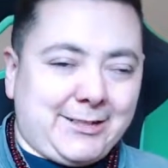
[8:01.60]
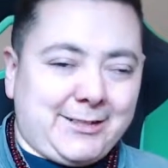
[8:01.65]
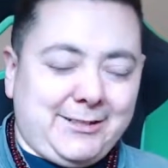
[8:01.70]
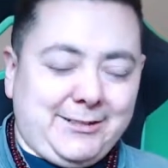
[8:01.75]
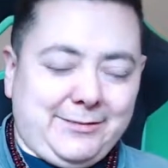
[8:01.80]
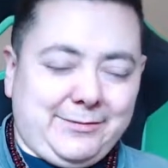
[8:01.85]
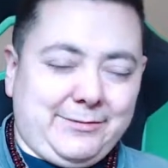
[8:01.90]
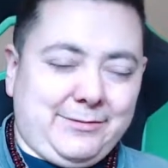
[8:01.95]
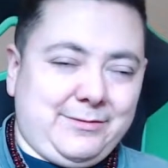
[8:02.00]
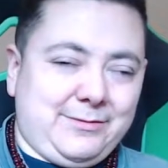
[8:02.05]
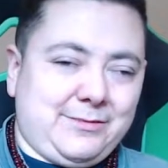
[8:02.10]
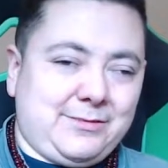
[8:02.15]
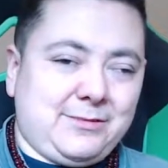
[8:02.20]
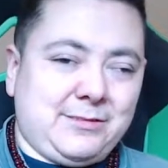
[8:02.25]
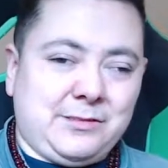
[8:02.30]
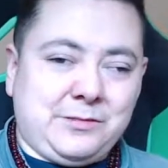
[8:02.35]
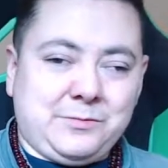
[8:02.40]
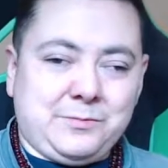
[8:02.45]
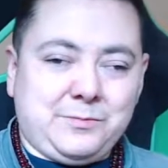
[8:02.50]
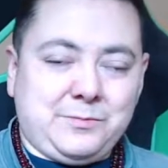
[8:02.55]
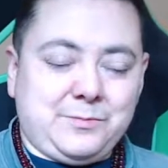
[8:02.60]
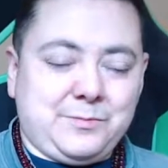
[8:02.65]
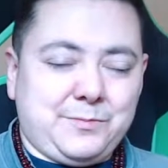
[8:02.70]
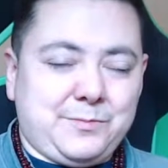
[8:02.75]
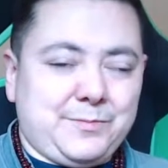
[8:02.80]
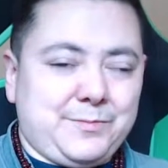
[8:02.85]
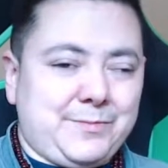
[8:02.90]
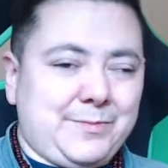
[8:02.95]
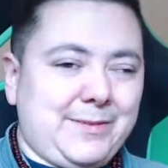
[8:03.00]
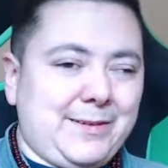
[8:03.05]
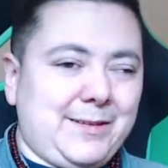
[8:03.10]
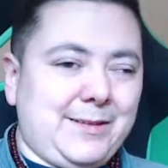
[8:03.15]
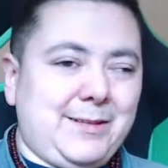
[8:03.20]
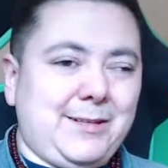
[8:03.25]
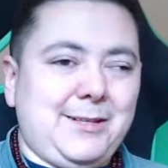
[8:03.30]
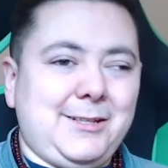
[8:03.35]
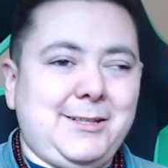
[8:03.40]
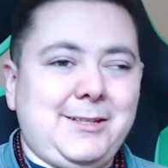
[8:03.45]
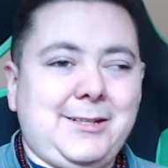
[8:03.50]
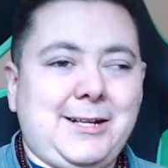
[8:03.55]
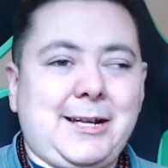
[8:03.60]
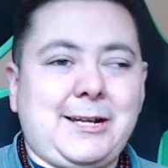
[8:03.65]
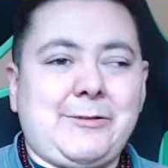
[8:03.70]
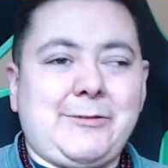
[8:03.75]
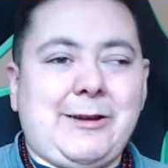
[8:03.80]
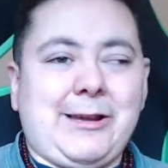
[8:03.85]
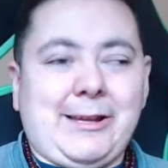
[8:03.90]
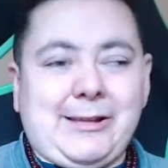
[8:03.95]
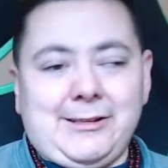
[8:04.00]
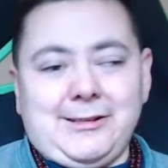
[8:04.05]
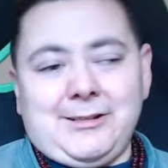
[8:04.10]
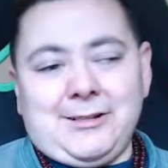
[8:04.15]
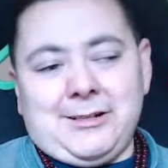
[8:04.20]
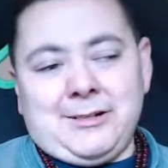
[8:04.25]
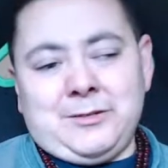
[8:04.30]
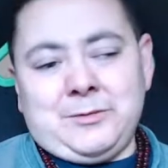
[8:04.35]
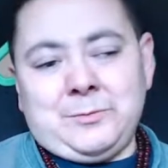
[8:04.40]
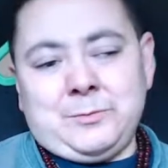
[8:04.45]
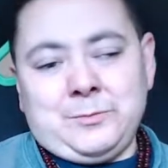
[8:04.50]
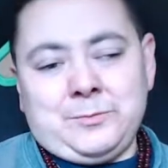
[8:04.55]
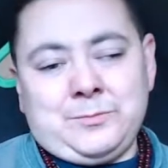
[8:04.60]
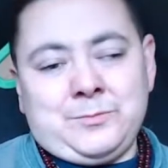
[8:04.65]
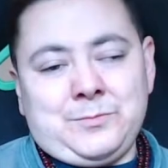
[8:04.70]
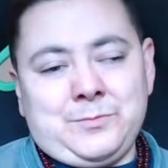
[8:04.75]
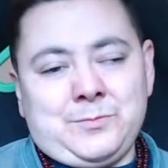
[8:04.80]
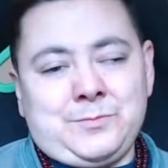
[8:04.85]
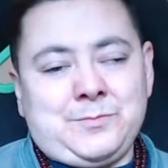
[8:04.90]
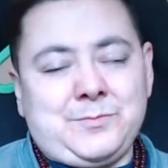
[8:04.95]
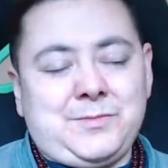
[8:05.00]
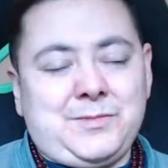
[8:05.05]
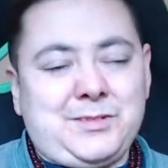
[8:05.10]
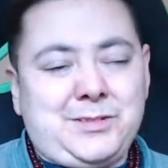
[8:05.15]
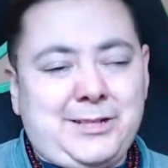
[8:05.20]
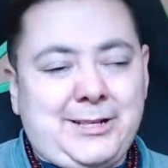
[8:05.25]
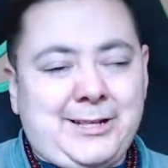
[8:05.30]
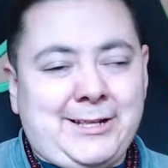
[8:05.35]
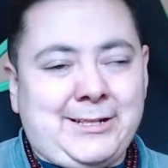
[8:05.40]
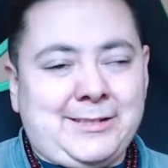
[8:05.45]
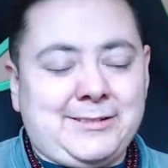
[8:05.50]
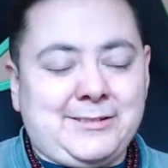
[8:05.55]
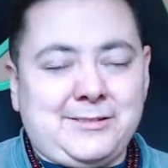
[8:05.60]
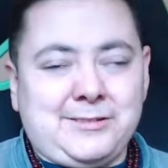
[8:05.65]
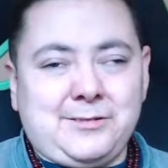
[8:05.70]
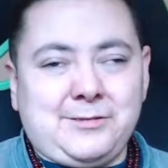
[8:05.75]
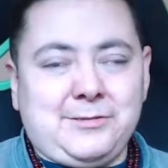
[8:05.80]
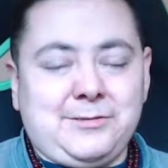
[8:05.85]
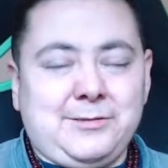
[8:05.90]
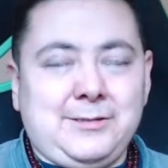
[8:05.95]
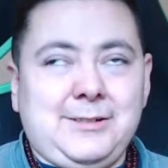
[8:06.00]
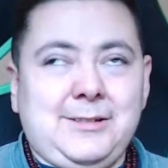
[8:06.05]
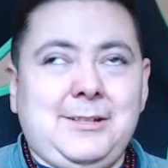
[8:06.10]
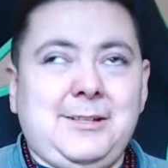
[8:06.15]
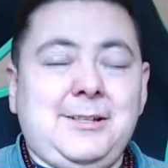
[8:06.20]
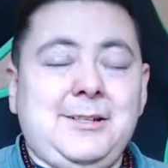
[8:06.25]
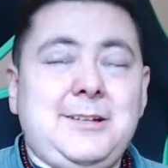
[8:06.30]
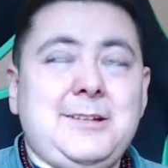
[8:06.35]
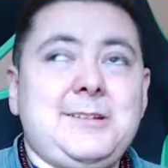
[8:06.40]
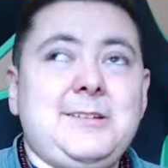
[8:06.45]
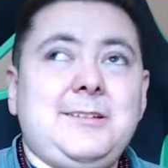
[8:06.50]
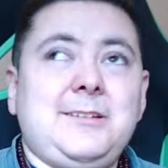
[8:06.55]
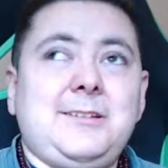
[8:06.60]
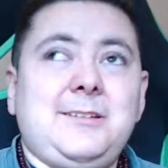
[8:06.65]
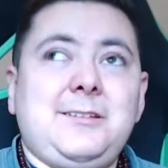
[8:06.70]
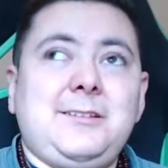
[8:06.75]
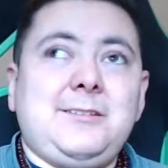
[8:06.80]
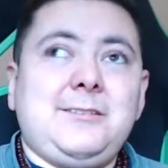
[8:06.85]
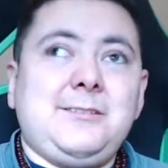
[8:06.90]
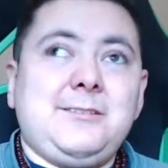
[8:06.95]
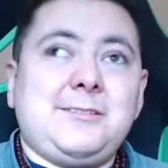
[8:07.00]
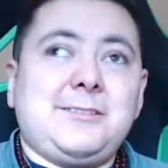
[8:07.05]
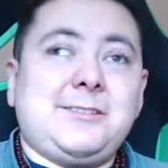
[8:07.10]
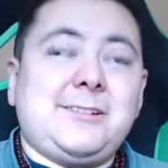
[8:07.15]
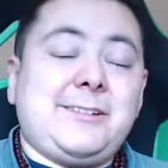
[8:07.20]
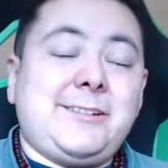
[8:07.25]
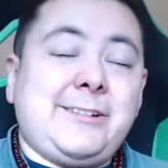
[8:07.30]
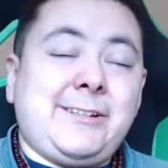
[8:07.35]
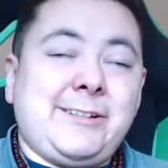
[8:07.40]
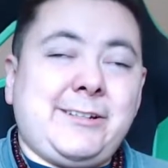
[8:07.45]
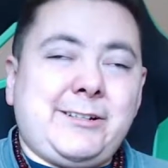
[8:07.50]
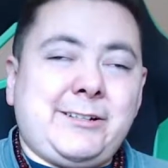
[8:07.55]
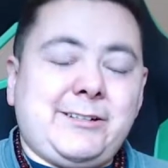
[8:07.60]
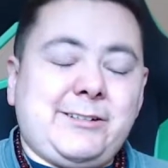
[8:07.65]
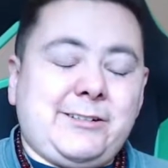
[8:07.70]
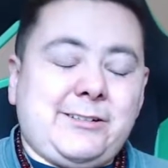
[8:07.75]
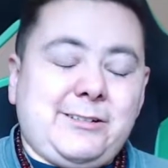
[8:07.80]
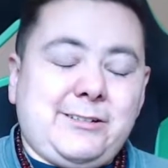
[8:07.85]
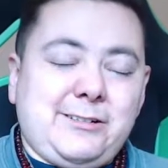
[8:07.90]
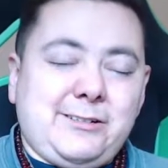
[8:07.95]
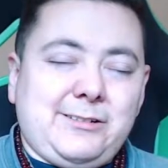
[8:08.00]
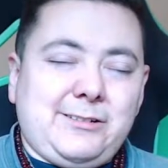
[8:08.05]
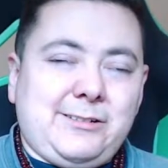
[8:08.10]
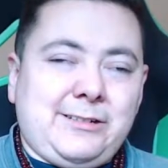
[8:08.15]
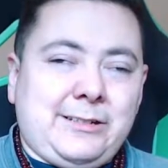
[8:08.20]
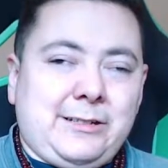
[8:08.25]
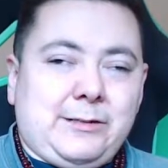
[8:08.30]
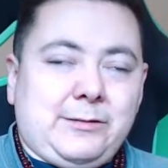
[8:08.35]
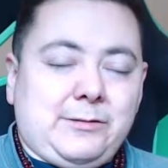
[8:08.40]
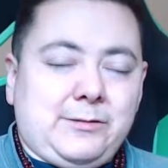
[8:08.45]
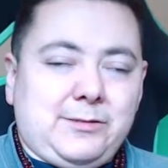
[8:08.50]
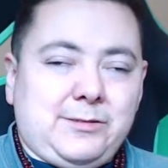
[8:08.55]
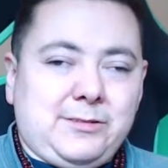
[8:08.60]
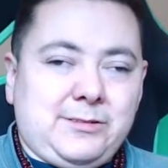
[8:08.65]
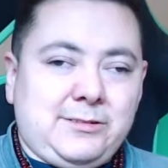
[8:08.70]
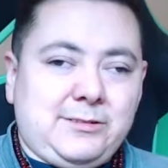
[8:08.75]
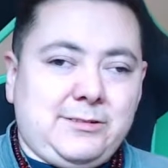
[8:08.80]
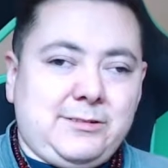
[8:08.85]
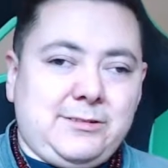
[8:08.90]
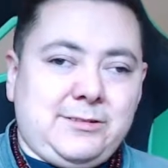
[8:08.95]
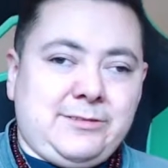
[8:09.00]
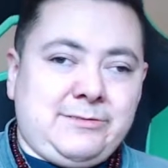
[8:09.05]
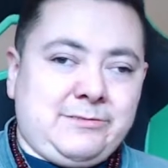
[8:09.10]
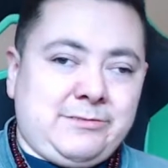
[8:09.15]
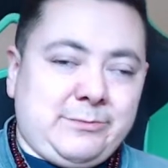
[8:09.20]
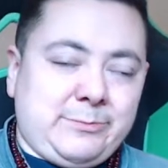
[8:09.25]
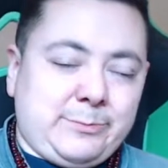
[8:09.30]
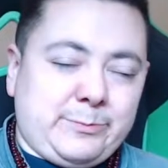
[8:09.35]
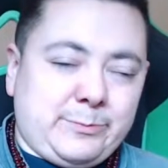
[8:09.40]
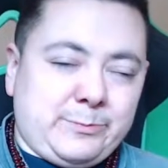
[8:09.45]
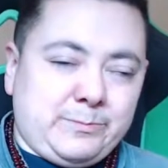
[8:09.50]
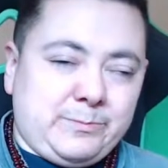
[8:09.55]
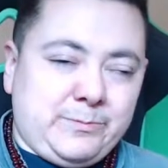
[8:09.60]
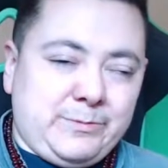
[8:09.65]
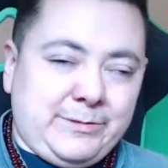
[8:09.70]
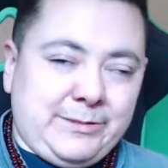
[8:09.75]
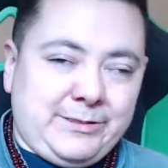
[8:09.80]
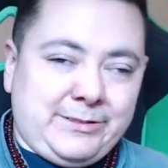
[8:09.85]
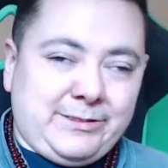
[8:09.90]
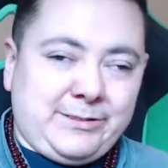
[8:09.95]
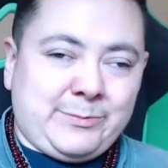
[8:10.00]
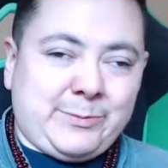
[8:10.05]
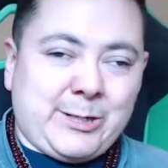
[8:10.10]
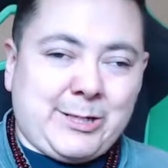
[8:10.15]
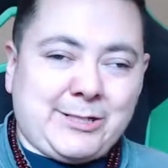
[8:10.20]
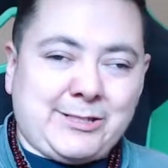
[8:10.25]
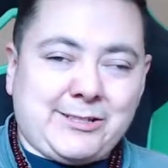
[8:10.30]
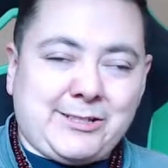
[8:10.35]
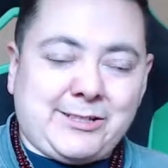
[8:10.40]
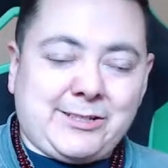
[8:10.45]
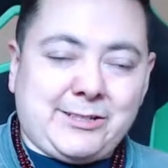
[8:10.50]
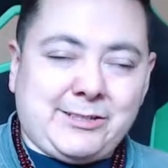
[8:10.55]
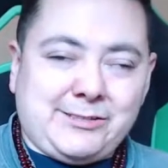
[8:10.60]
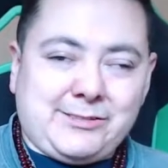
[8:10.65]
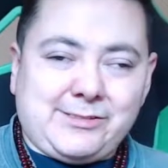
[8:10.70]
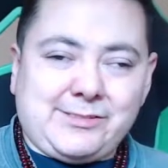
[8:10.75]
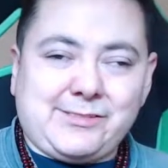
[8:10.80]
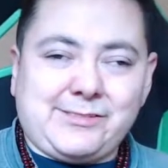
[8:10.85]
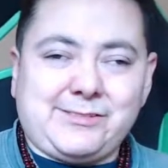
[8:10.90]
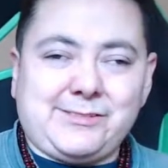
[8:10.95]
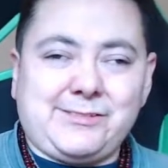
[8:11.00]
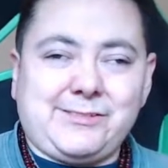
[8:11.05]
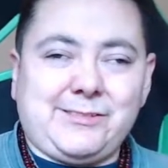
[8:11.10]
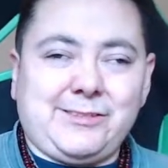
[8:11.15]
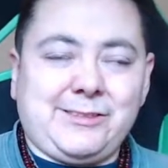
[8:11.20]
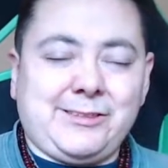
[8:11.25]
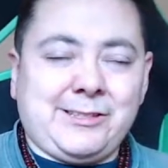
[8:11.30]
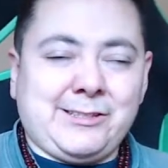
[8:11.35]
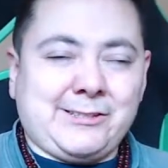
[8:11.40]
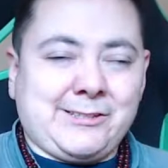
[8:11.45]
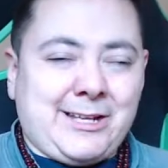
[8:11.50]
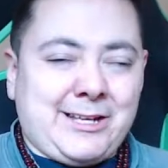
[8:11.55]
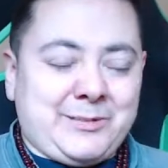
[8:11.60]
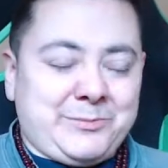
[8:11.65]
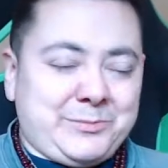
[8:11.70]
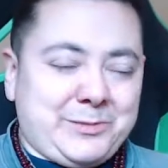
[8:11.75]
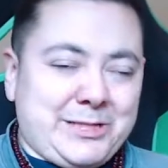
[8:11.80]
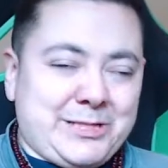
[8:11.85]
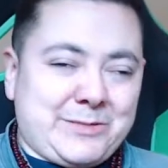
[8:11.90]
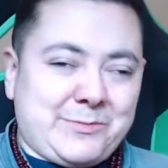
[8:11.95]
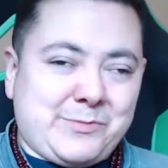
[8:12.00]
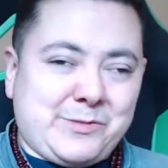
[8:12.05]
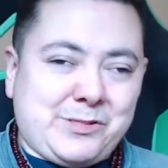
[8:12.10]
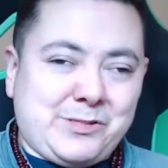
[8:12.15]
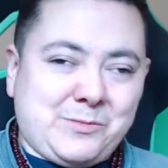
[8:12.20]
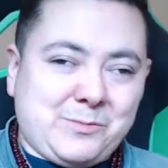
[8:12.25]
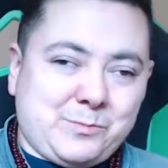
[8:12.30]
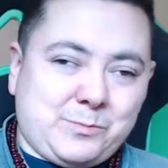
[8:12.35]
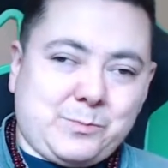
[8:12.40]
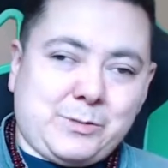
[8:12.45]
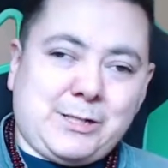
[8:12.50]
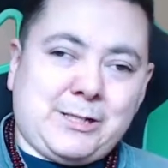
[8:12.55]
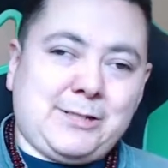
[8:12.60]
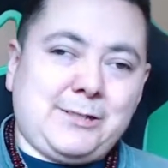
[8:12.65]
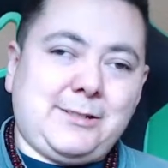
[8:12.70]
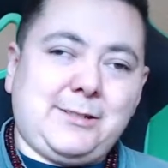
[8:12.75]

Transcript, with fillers: you so anyway um so yeah so the sun here you know it, it depends on the the sign placement but